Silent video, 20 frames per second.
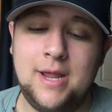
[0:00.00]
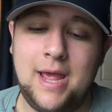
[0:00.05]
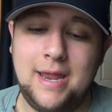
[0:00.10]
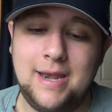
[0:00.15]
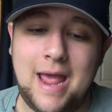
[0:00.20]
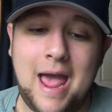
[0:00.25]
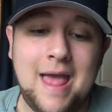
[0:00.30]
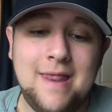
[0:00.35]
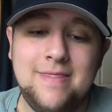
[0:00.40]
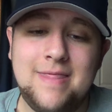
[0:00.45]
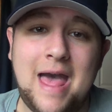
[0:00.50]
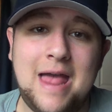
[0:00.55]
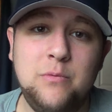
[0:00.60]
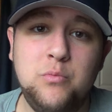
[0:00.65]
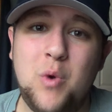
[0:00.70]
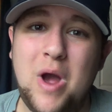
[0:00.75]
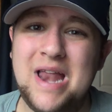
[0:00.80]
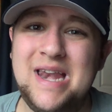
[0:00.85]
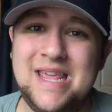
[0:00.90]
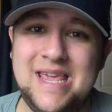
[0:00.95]

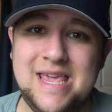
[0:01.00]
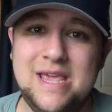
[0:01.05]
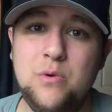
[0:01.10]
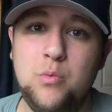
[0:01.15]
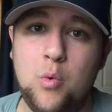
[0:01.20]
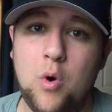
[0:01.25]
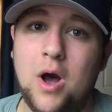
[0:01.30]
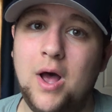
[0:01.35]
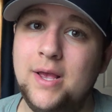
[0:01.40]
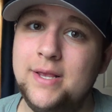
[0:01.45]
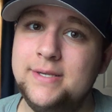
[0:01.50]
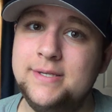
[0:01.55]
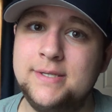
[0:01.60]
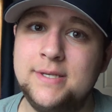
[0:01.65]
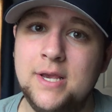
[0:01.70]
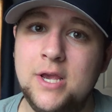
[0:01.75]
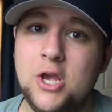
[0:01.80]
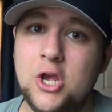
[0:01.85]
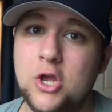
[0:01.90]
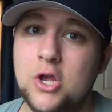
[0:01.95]
And when he
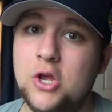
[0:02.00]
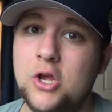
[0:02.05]
was